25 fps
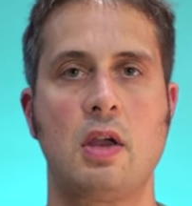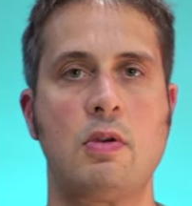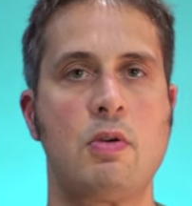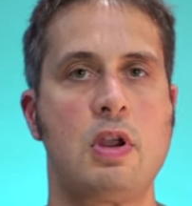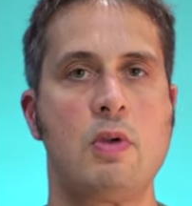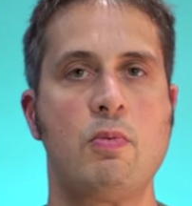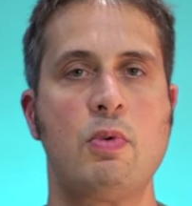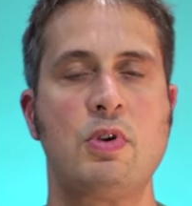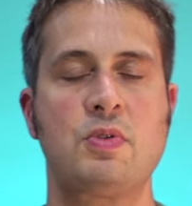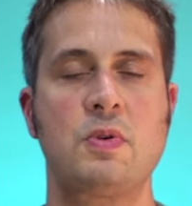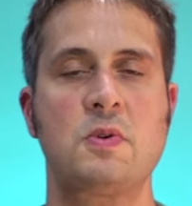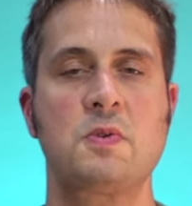
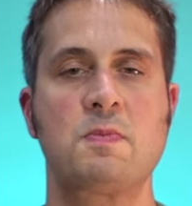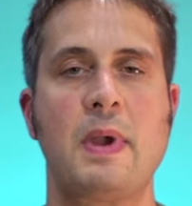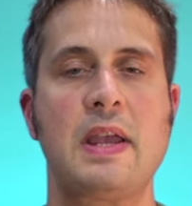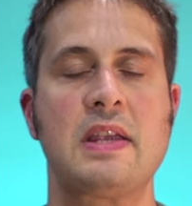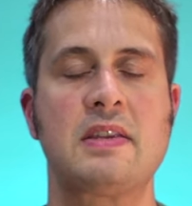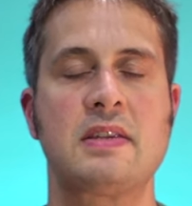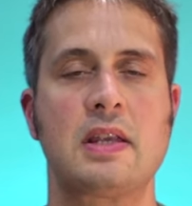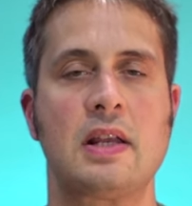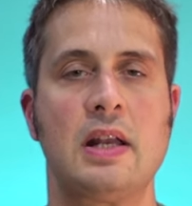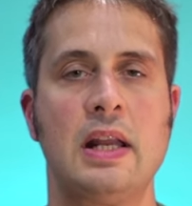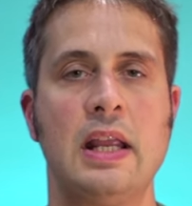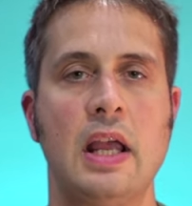which was
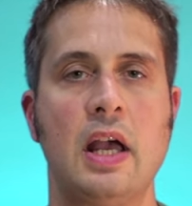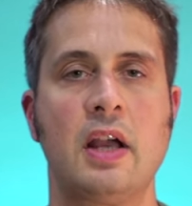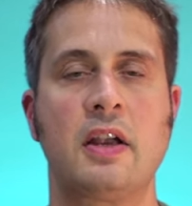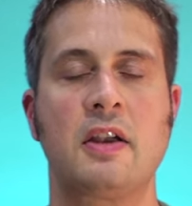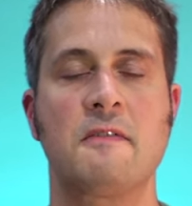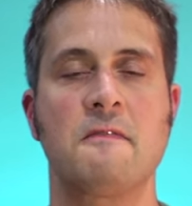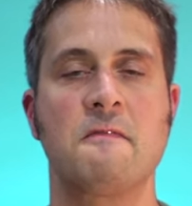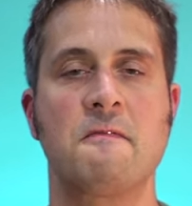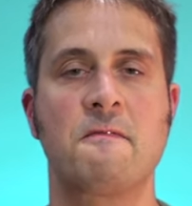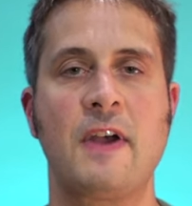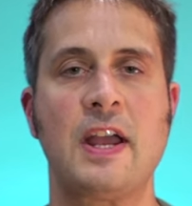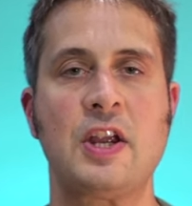basically a
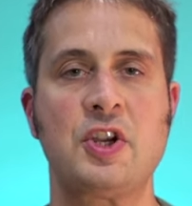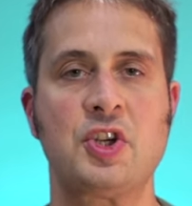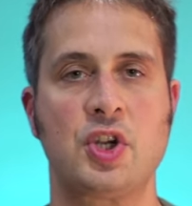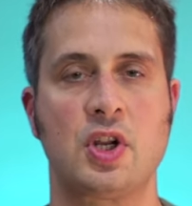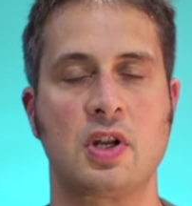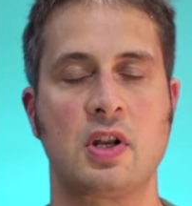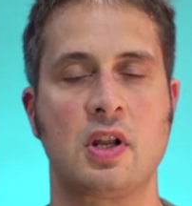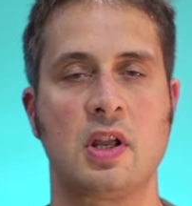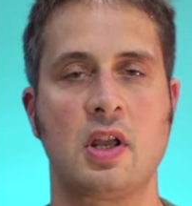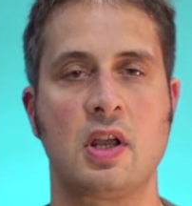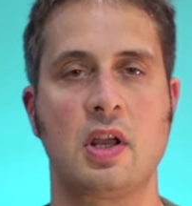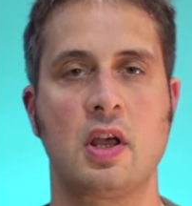
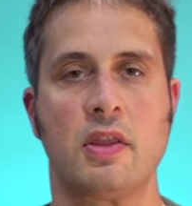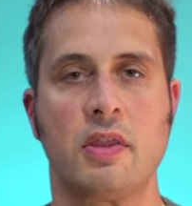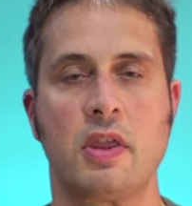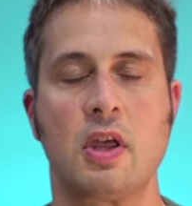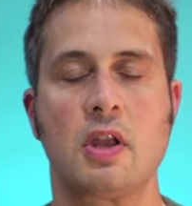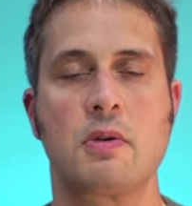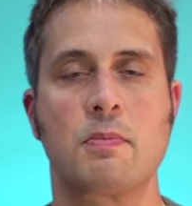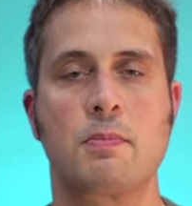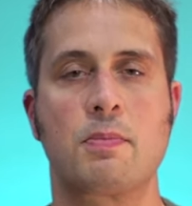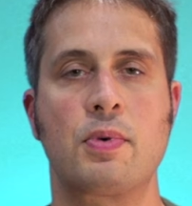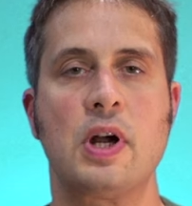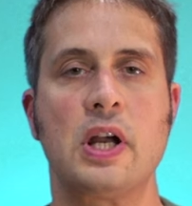confession
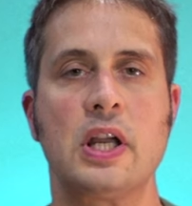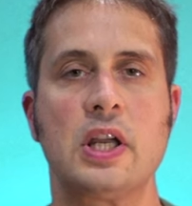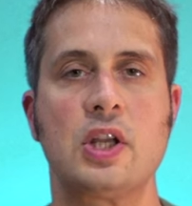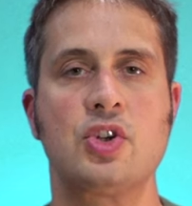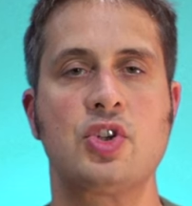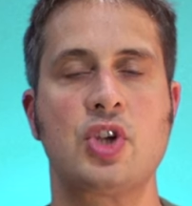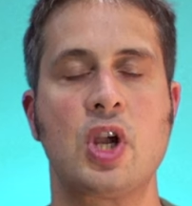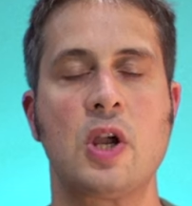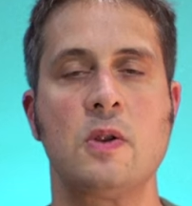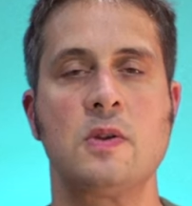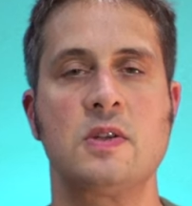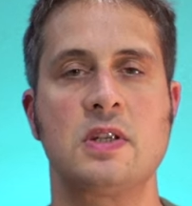that Brian
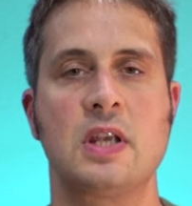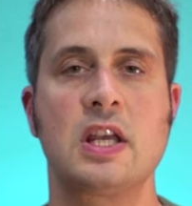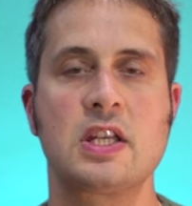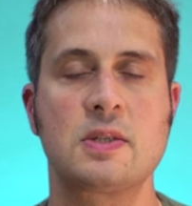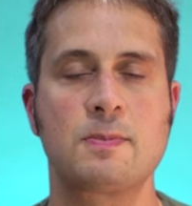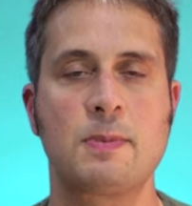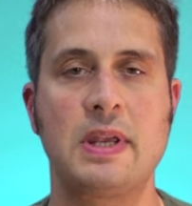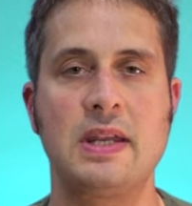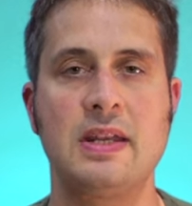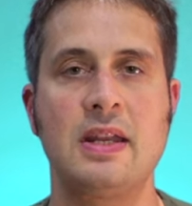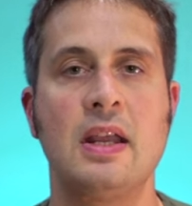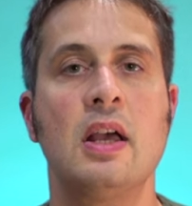Jones has
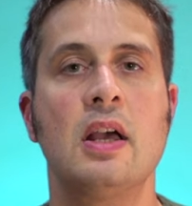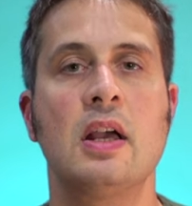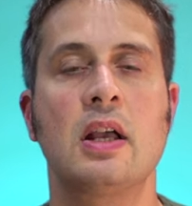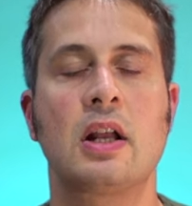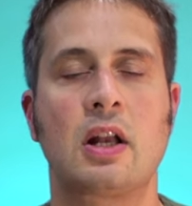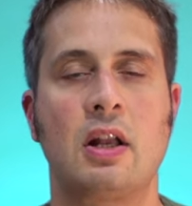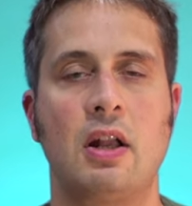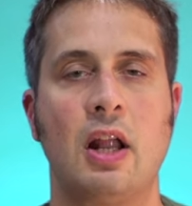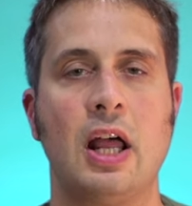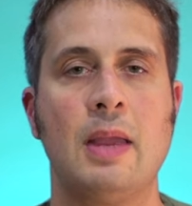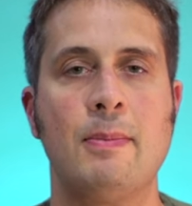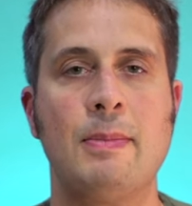been
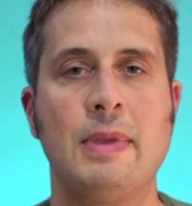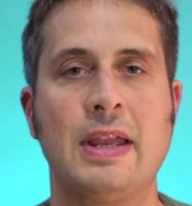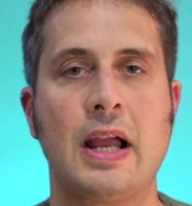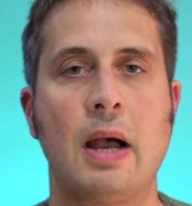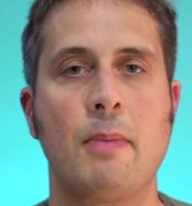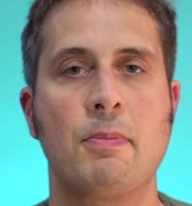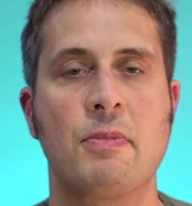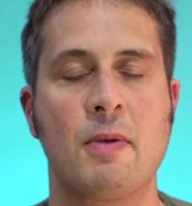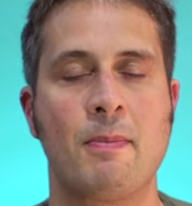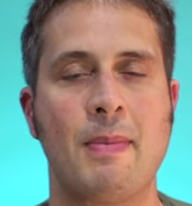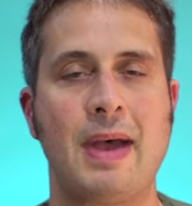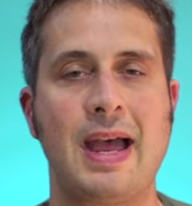climbing
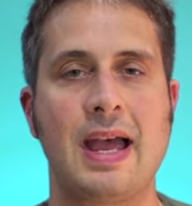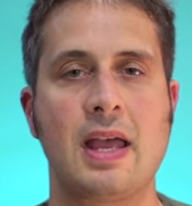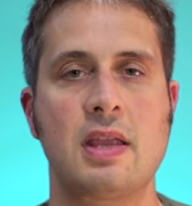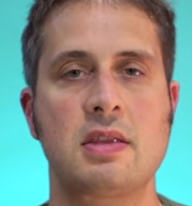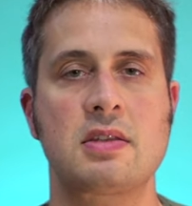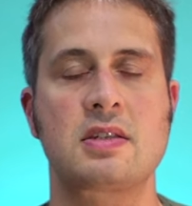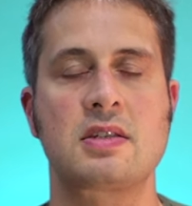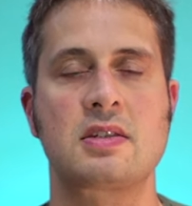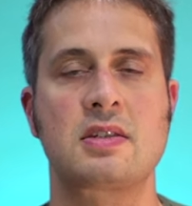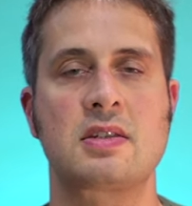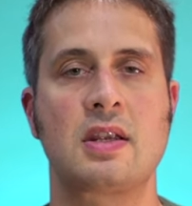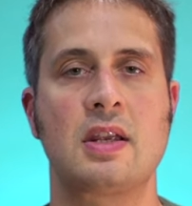up the
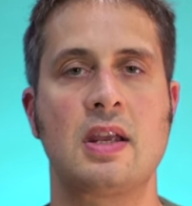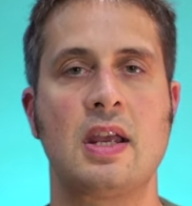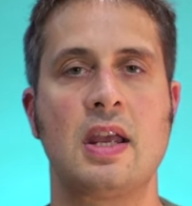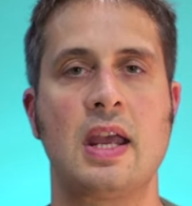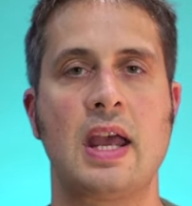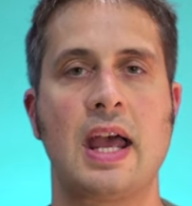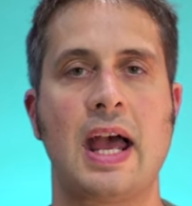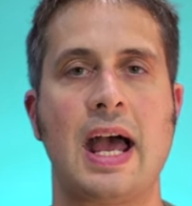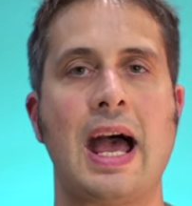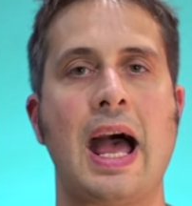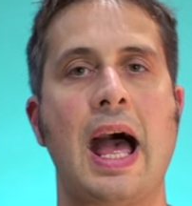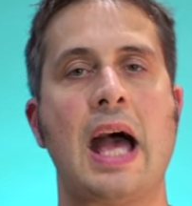masts
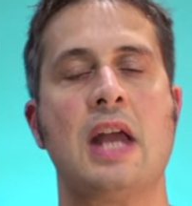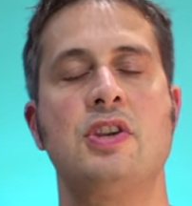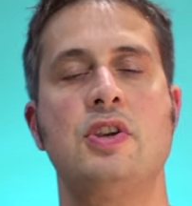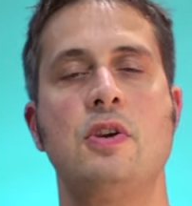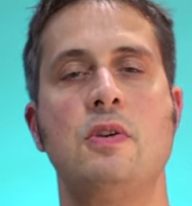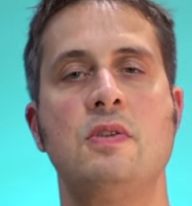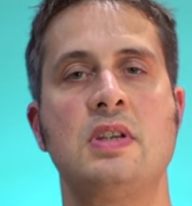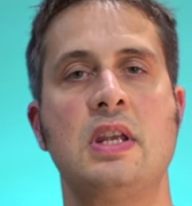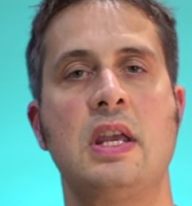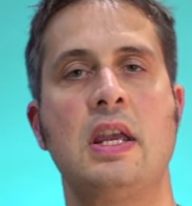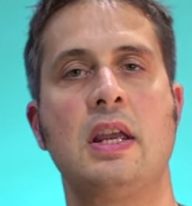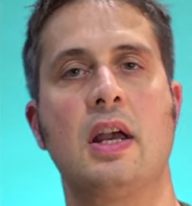and
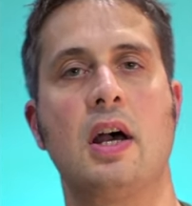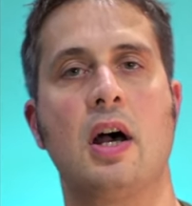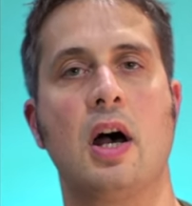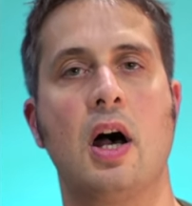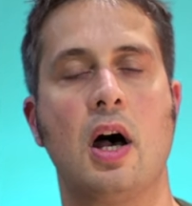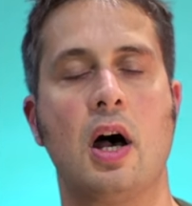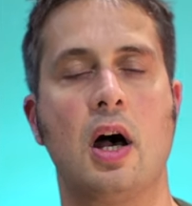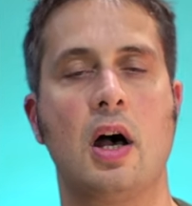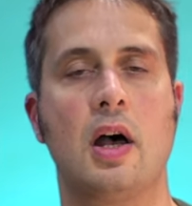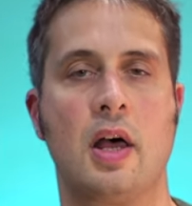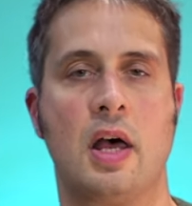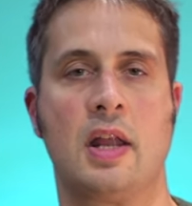using
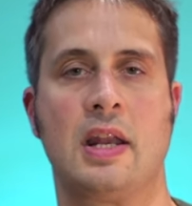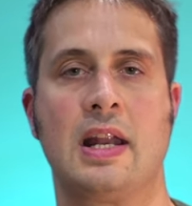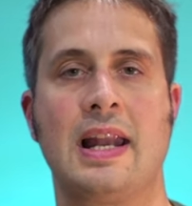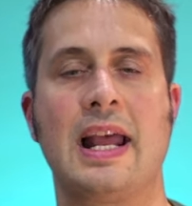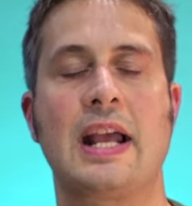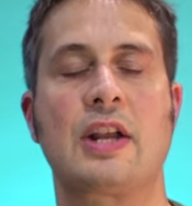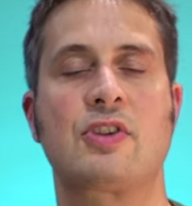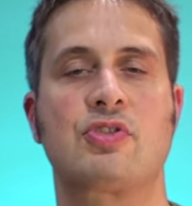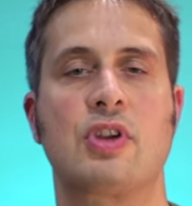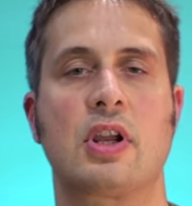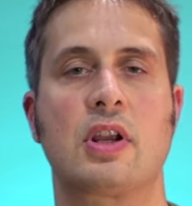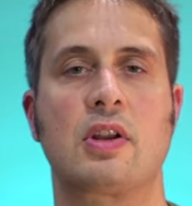an
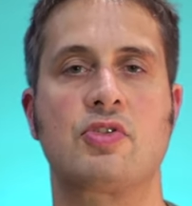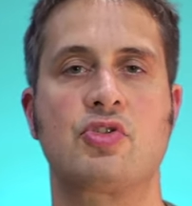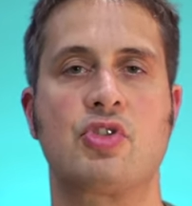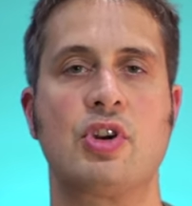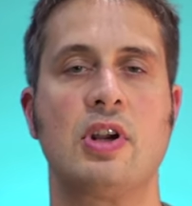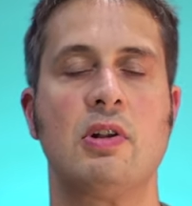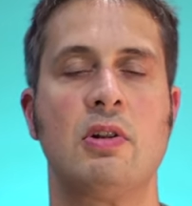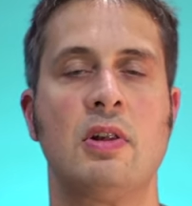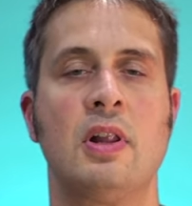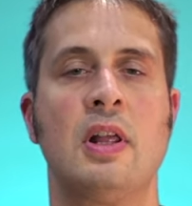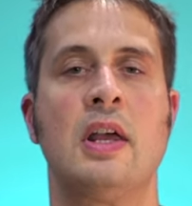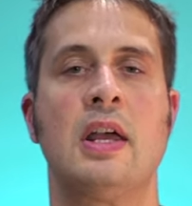electric
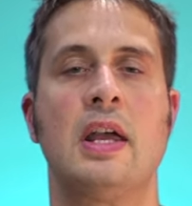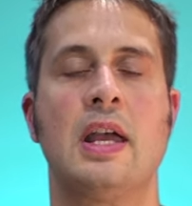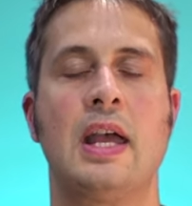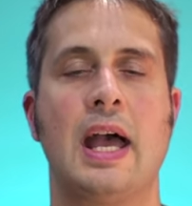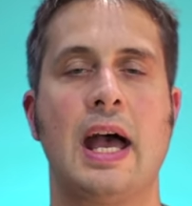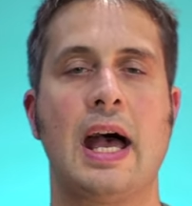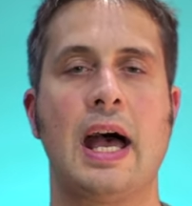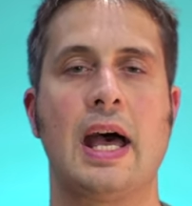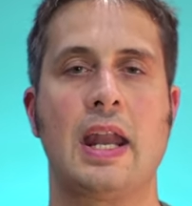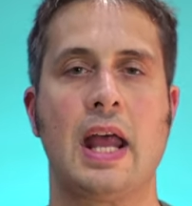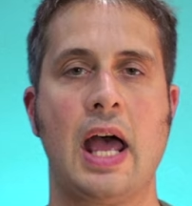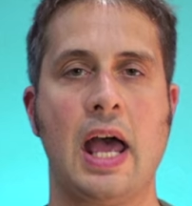drill
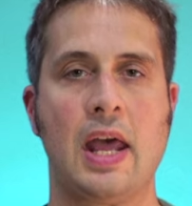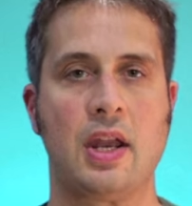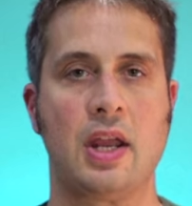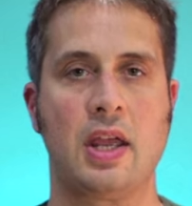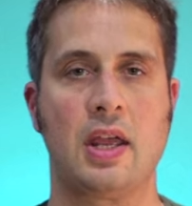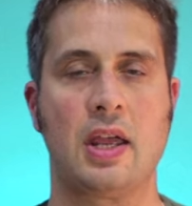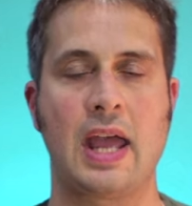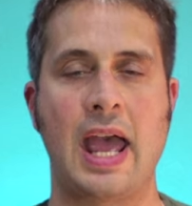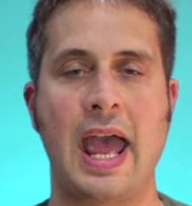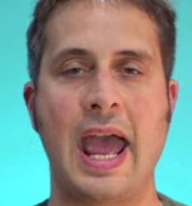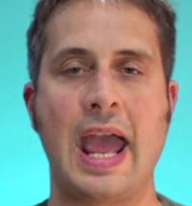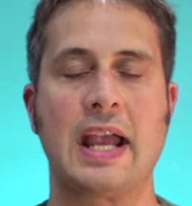and
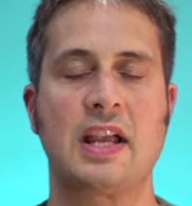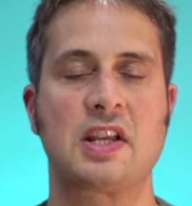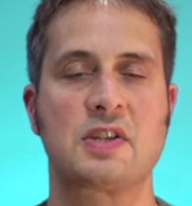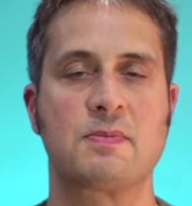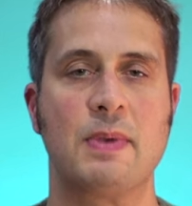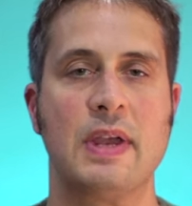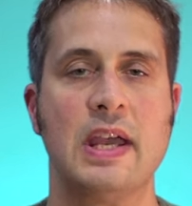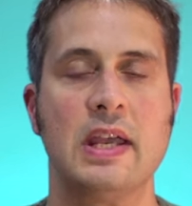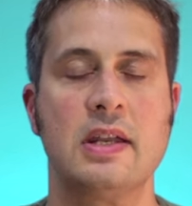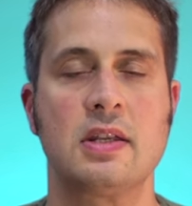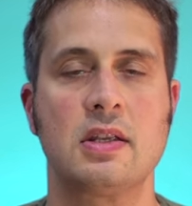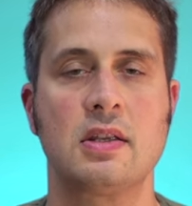a hex
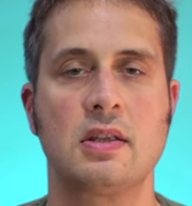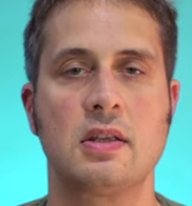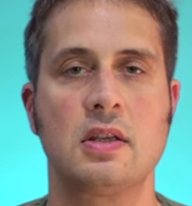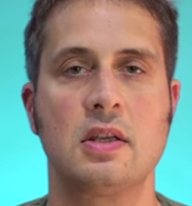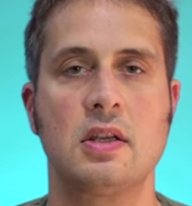bit